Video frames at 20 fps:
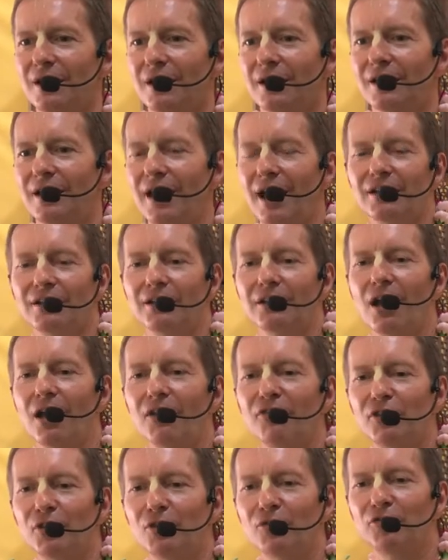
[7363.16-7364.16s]
can
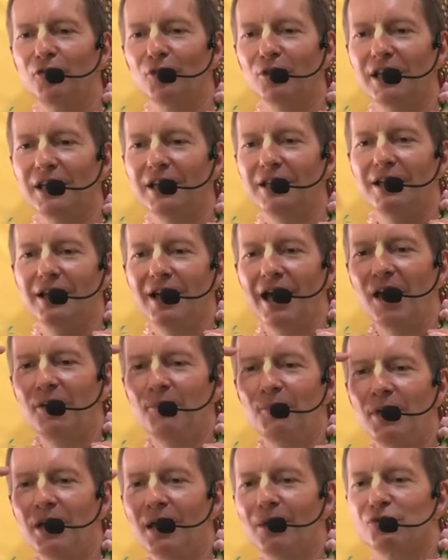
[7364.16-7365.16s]
love you fully
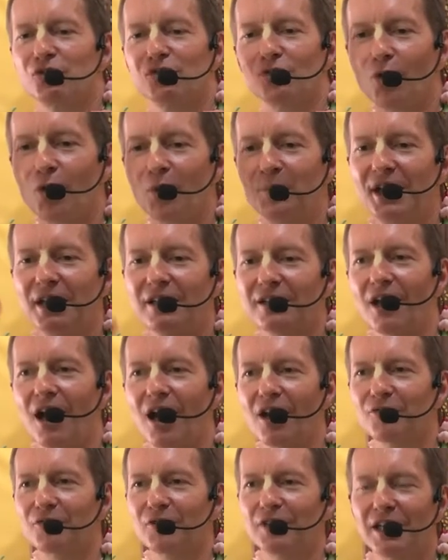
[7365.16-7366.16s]
and be absorbed in
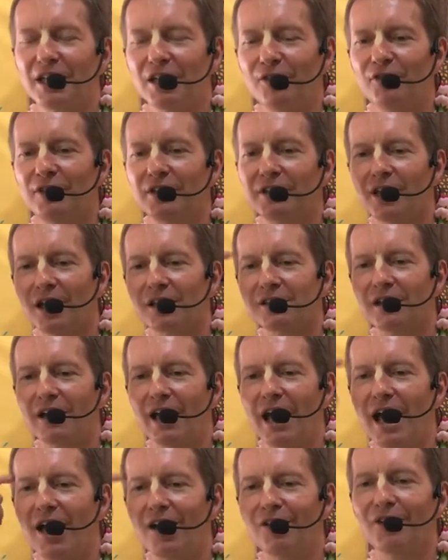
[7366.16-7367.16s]
love if he doesn't
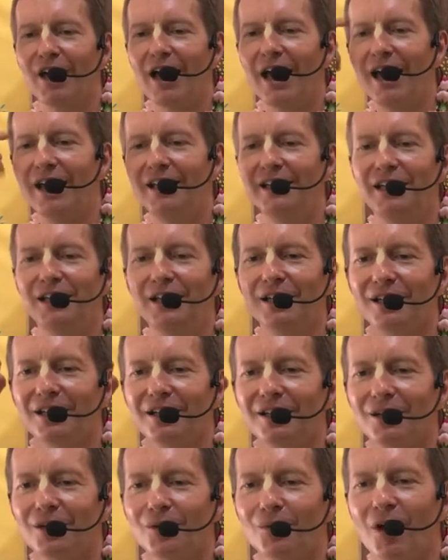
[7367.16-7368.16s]
have any
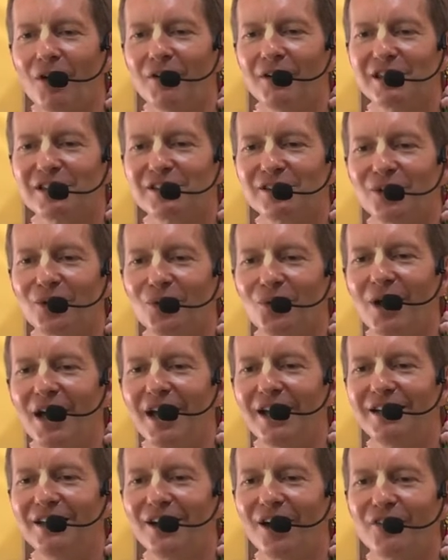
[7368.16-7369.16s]
worries or
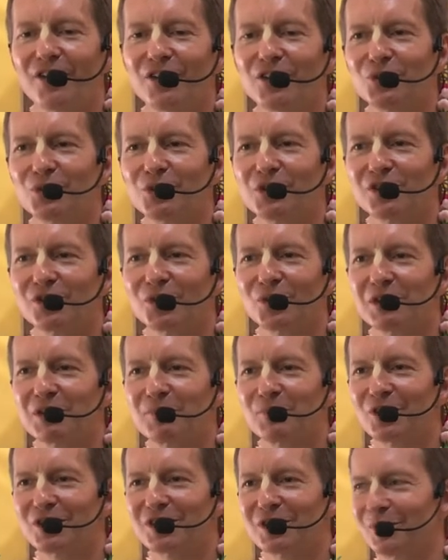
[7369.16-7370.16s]
any other duties or
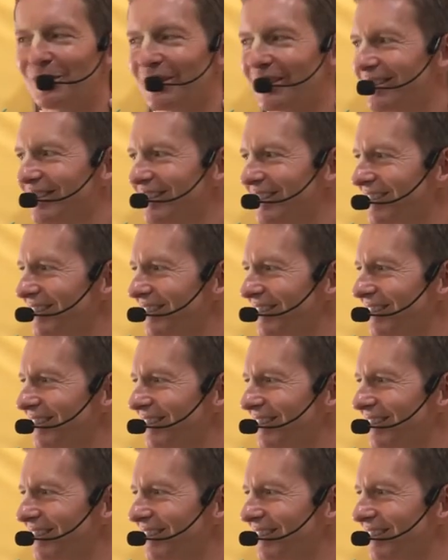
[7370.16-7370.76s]
responsibilities.